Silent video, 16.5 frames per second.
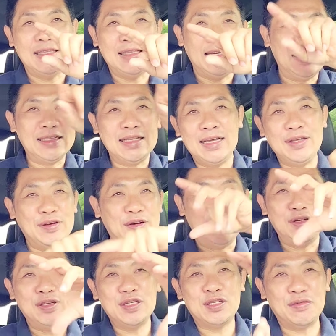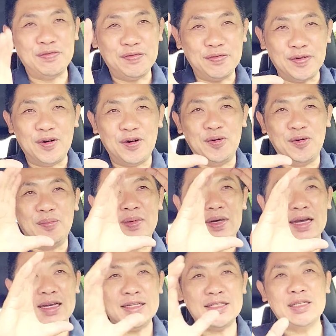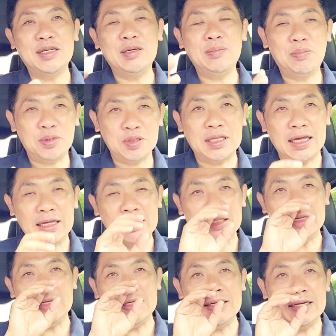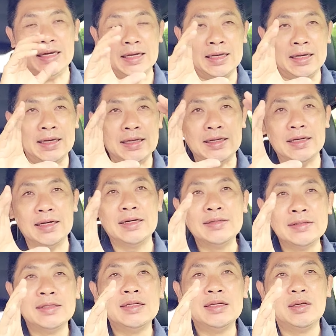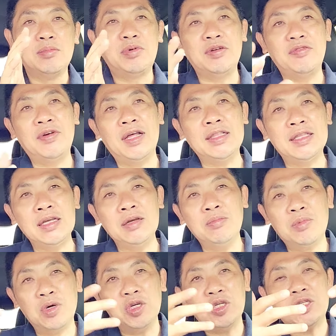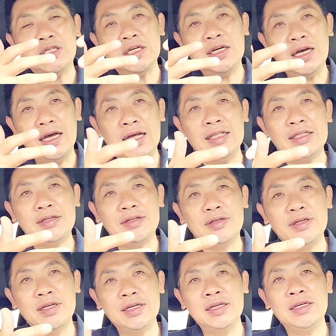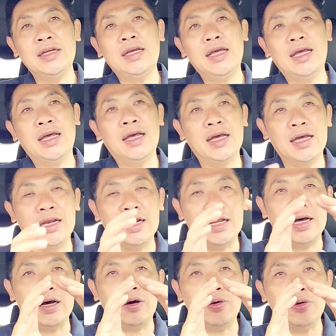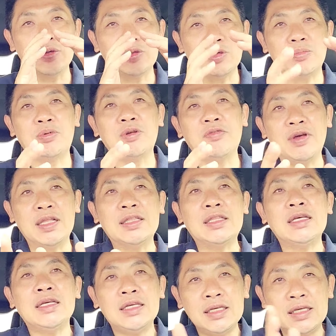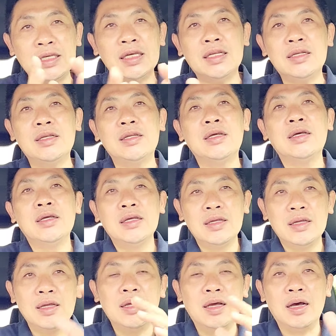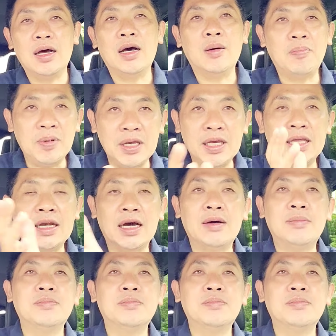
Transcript: and then you got this foam actually protecting and preventing moisture entering, and also preventing heat picking up.